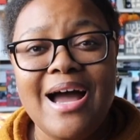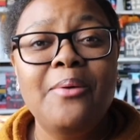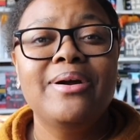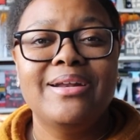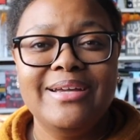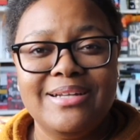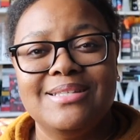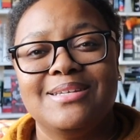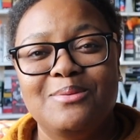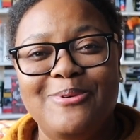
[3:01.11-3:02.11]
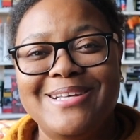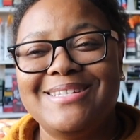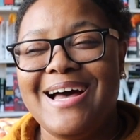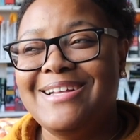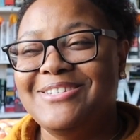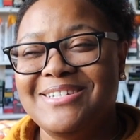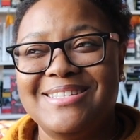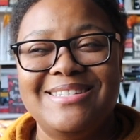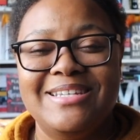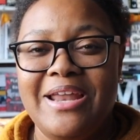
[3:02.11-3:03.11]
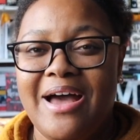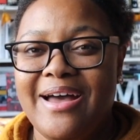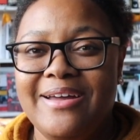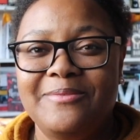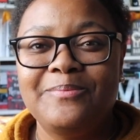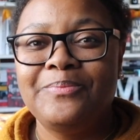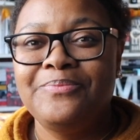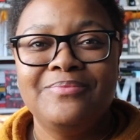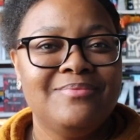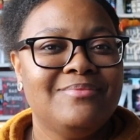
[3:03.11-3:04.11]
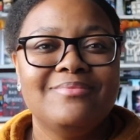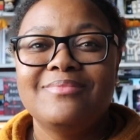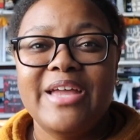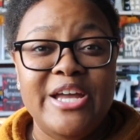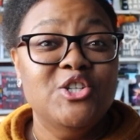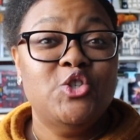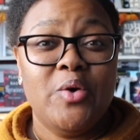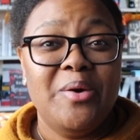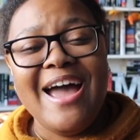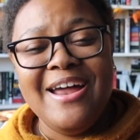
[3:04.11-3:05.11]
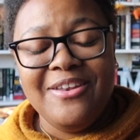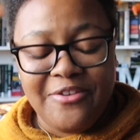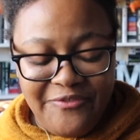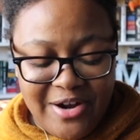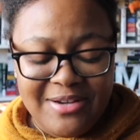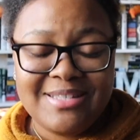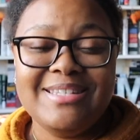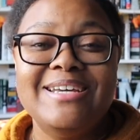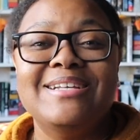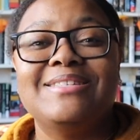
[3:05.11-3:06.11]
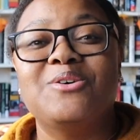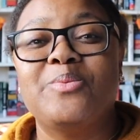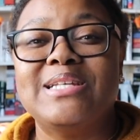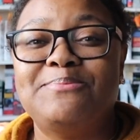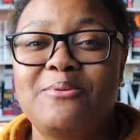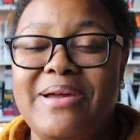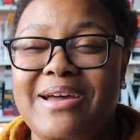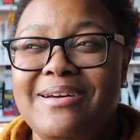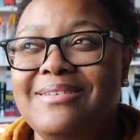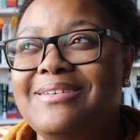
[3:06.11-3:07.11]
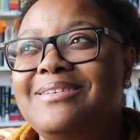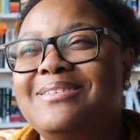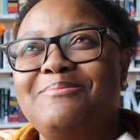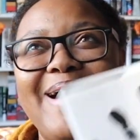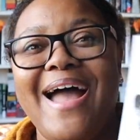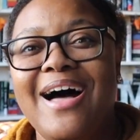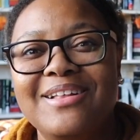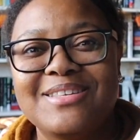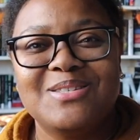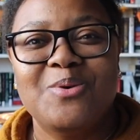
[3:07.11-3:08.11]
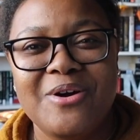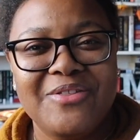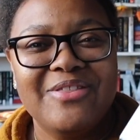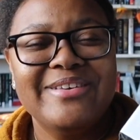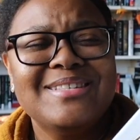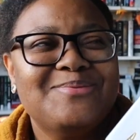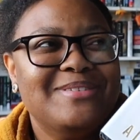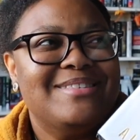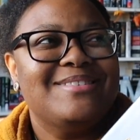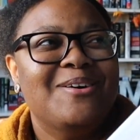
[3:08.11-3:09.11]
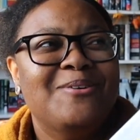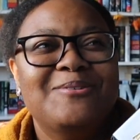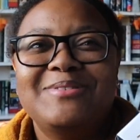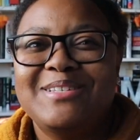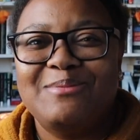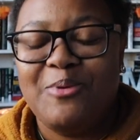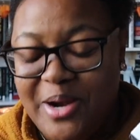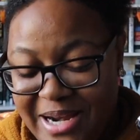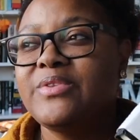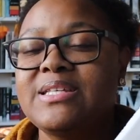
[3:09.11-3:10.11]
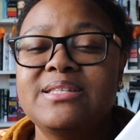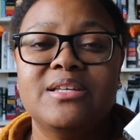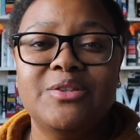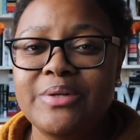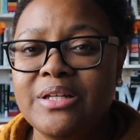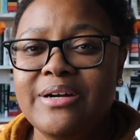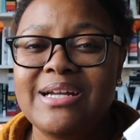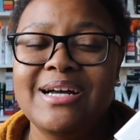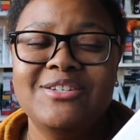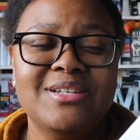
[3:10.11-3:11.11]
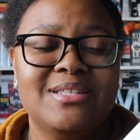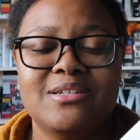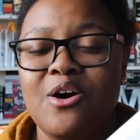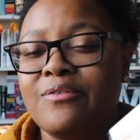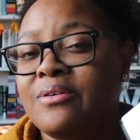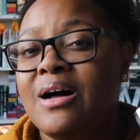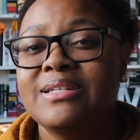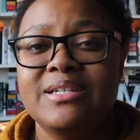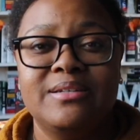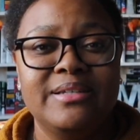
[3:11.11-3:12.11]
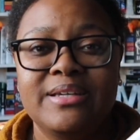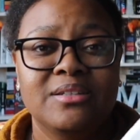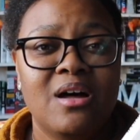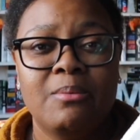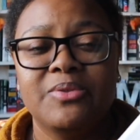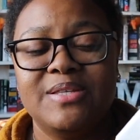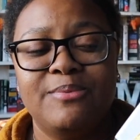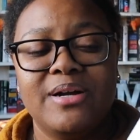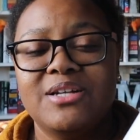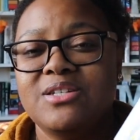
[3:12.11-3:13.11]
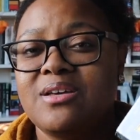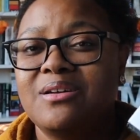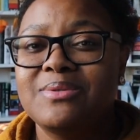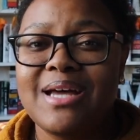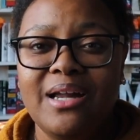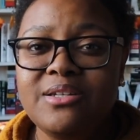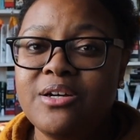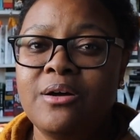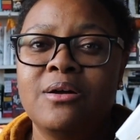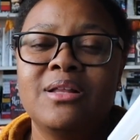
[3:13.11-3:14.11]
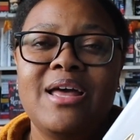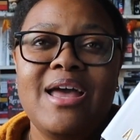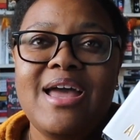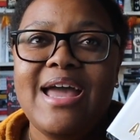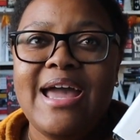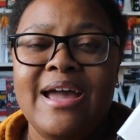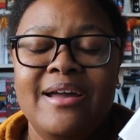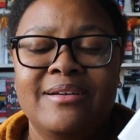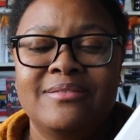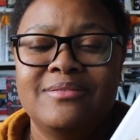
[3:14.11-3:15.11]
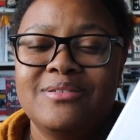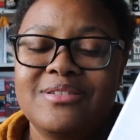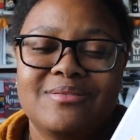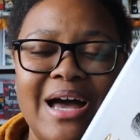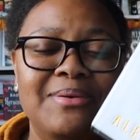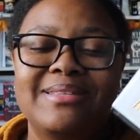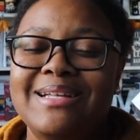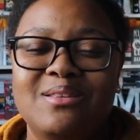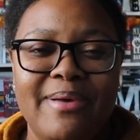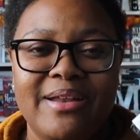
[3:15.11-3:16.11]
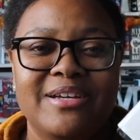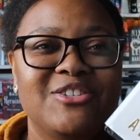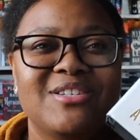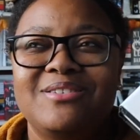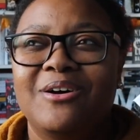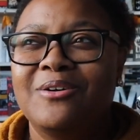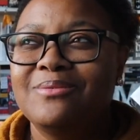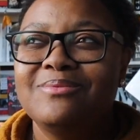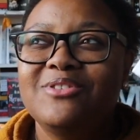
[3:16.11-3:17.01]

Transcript: Now we're gonna get into the books that I just did not enjoy, and the first is The Whisper Man by Alex North. This was so disappointing. This is a thriller, and I just overall didn't get along with this book. I just thought it was kind of dull, and that's about it. Just dull.